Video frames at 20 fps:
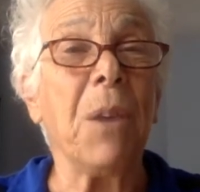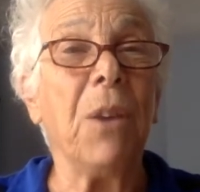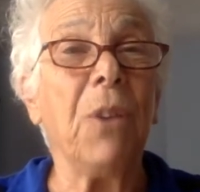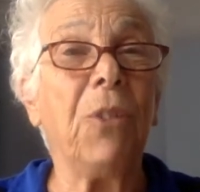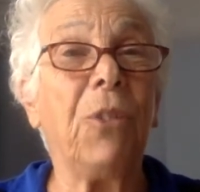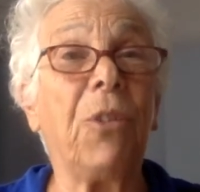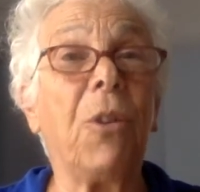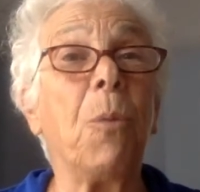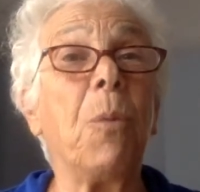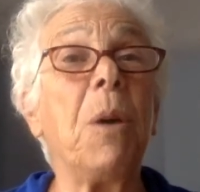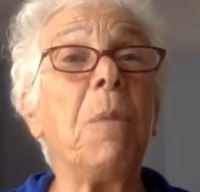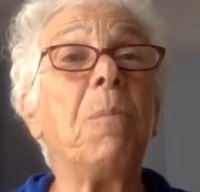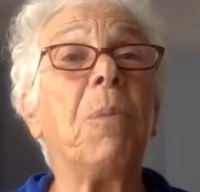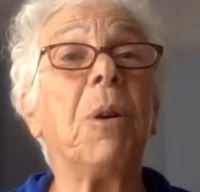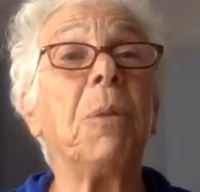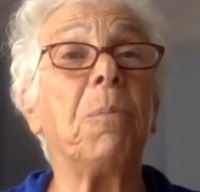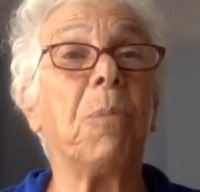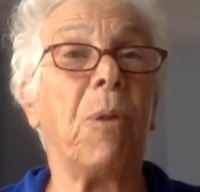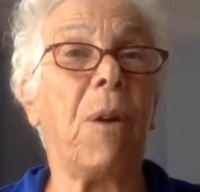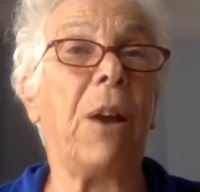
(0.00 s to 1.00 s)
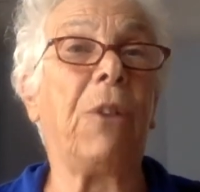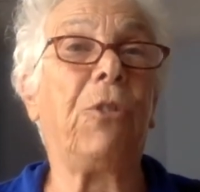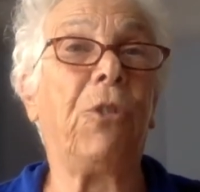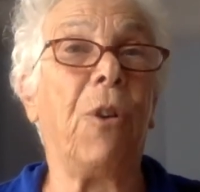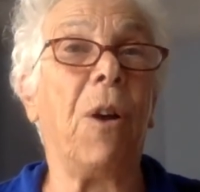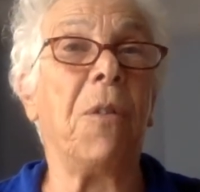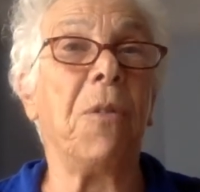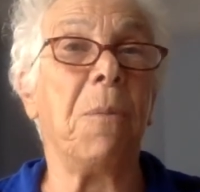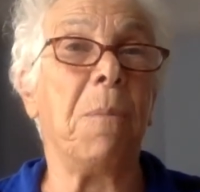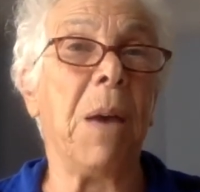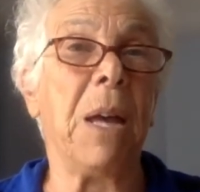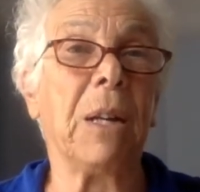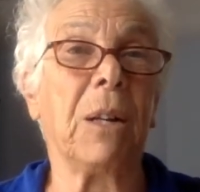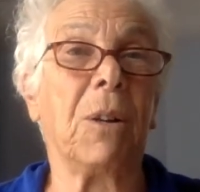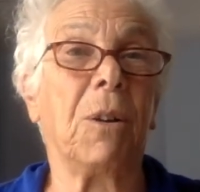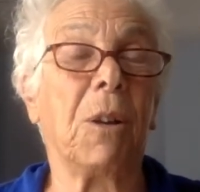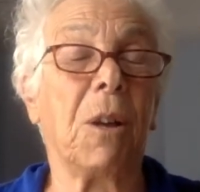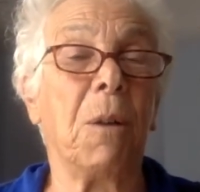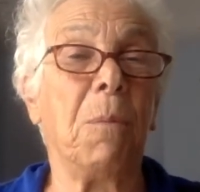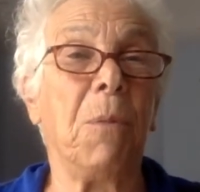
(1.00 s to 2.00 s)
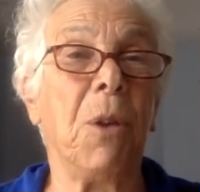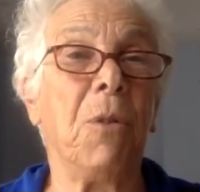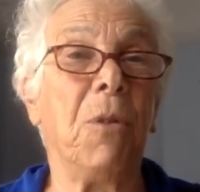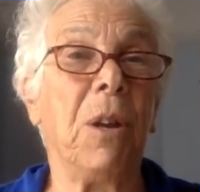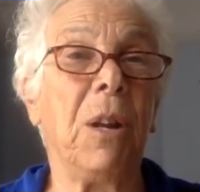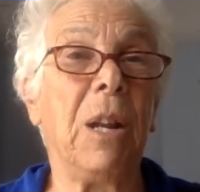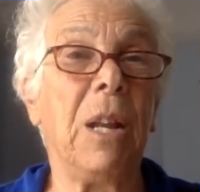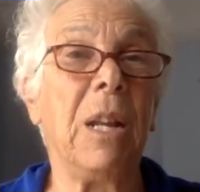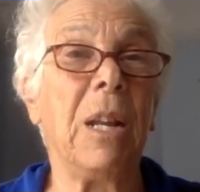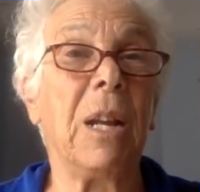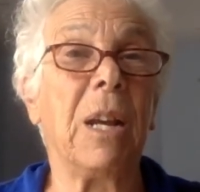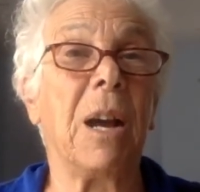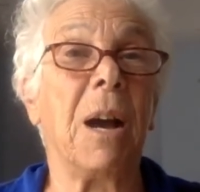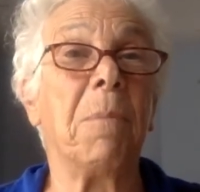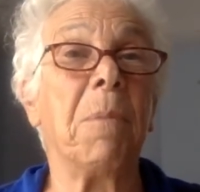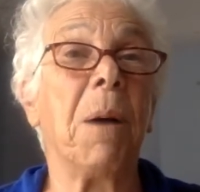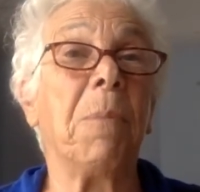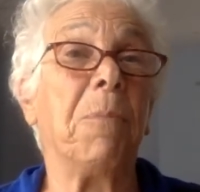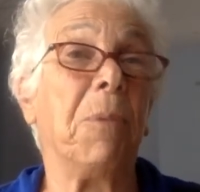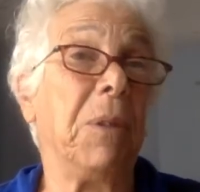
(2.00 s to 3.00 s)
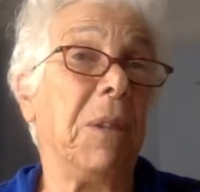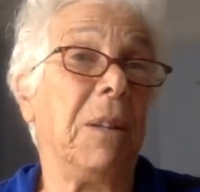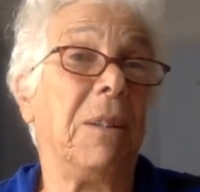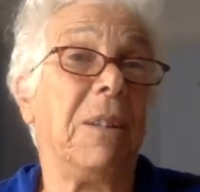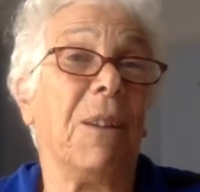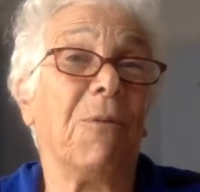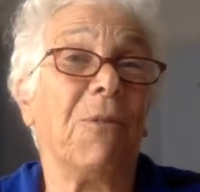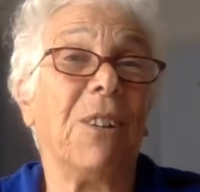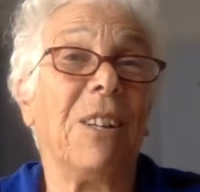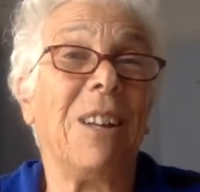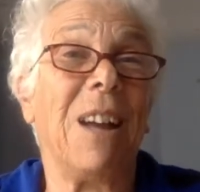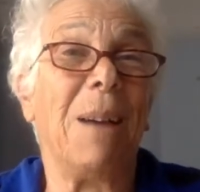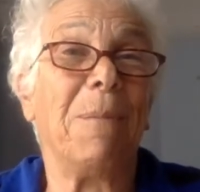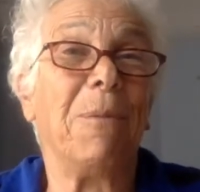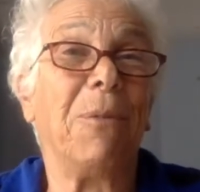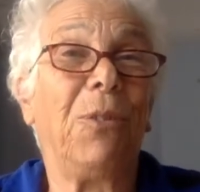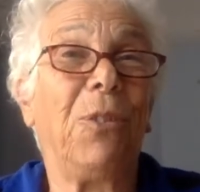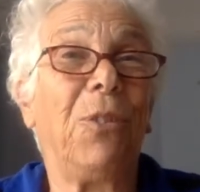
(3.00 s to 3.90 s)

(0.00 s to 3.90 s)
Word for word: So we put pressure on the medical community to come up with a different type of